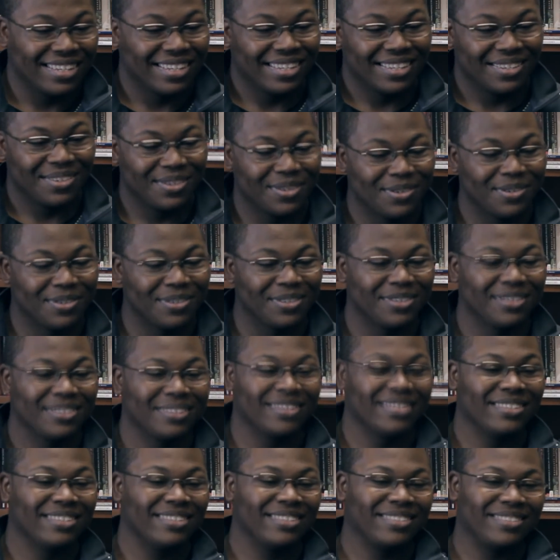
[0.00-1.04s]

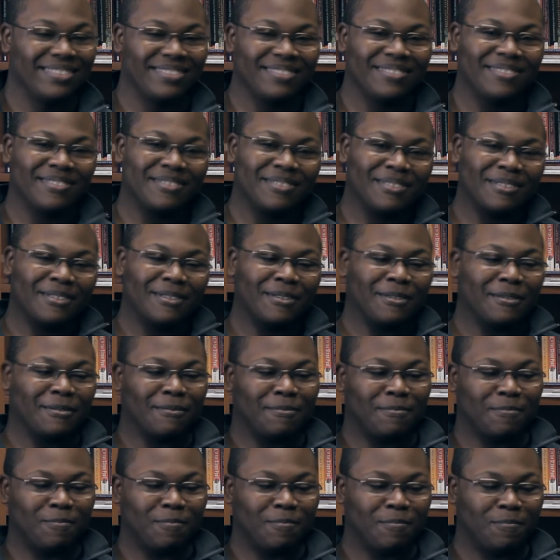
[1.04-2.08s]

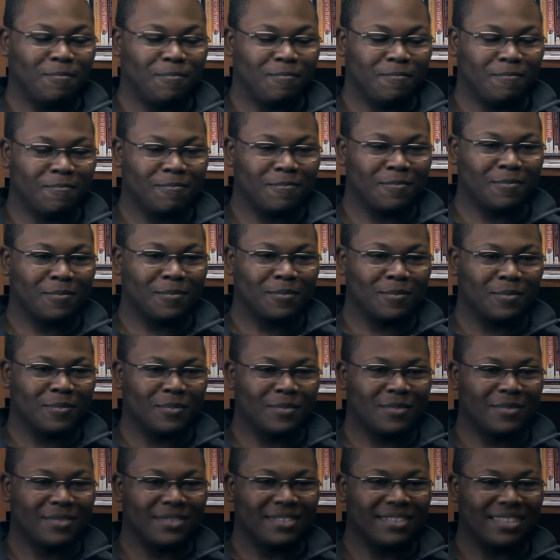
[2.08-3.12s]

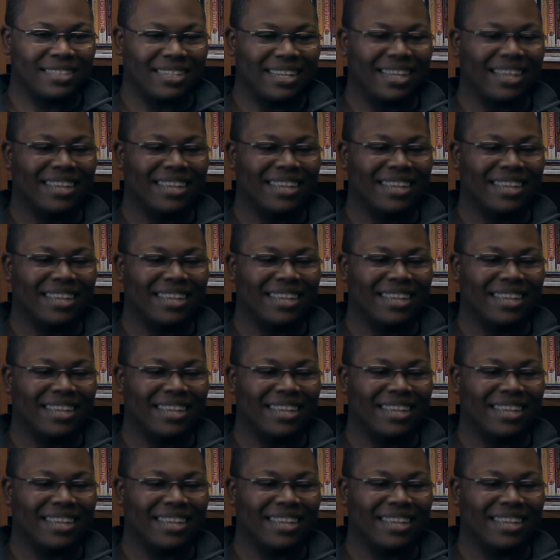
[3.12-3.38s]
(no one is talking)